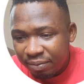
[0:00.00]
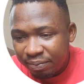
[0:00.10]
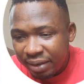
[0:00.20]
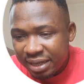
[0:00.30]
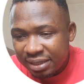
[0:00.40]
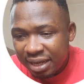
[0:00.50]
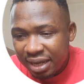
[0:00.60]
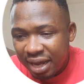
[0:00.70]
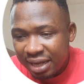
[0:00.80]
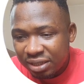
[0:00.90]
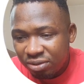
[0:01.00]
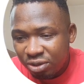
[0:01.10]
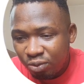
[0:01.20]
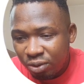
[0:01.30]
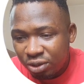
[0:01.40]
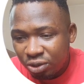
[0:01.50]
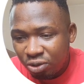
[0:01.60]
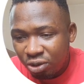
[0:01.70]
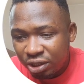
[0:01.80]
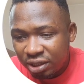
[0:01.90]
price has not what
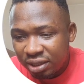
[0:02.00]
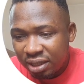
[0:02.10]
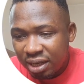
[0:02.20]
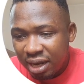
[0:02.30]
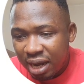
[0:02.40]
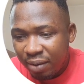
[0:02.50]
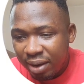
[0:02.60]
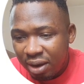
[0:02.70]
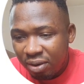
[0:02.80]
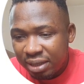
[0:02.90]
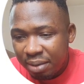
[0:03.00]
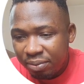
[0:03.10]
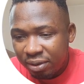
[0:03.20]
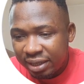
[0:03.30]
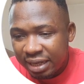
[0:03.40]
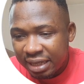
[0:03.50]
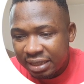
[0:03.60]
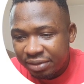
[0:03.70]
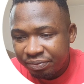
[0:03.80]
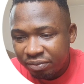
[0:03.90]
touched our other block
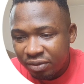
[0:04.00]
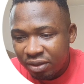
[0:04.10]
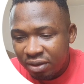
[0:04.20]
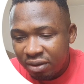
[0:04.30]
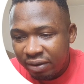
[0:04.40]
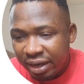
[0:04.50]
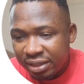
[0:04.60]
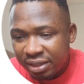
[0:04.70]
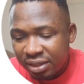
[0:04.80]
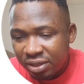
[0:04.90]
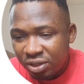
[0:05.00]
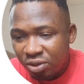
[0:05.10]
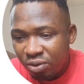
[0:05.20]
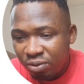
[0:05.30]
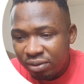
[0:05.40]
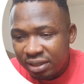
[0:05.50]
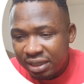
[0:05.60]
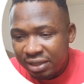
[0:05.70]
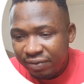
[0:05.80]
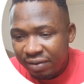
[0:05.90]
yet. All right, so
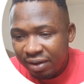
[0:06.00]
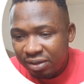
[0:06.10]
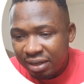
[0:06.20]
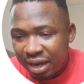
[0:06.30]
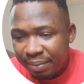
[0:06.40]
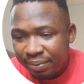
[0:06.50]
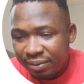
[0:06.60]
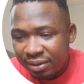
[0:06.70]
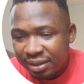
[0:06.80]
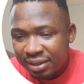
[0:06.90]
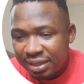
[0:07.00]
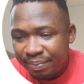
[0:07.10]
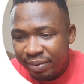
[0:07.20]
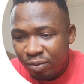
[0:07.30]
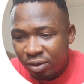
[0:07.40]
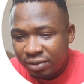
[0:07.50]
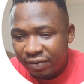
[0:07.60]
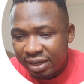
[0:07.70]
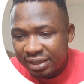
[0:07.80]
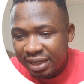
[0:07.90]
this fair value gap simply what
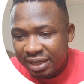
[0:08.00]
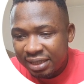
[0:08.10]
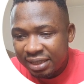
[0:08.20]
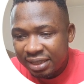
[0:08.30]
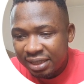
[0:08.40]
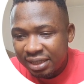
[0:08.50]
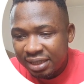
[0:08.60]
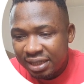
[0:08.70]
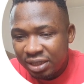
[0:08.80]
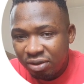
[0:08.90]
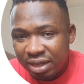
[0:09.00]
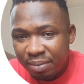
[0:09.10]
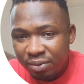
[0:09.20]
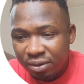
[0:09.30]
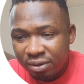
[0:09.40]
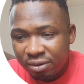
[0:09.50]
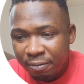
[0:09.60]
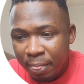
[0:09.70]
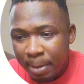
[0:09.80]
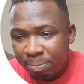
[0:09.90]
validates this other block.
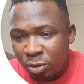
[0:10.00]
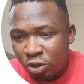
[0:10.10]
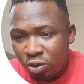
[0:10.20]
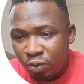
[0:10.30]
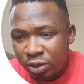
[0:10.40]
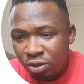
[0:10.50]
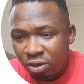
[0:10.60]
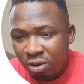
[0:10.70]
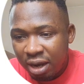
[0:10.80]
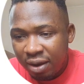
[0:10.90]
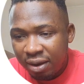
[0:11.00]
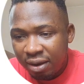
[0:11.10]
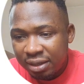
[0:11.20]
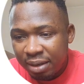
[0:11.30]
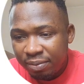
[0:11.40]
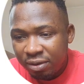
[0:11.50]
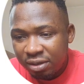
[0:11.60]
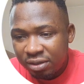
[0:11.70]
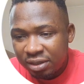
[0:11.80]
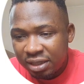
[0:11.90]
So we draw our other
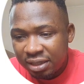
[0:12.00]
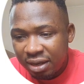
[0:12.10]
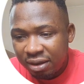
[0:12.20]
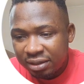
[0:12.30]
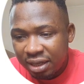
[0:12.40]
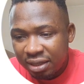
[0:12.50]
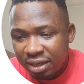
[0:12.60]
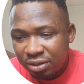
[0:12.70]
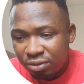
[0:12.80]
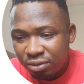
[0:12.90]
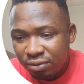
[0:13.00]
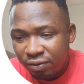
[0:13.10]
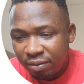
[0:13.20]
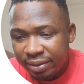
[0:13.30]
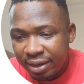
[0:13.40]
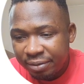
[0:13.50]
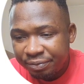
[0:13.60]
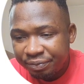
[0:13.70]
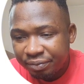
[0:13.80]
block using our rectangular tool from here.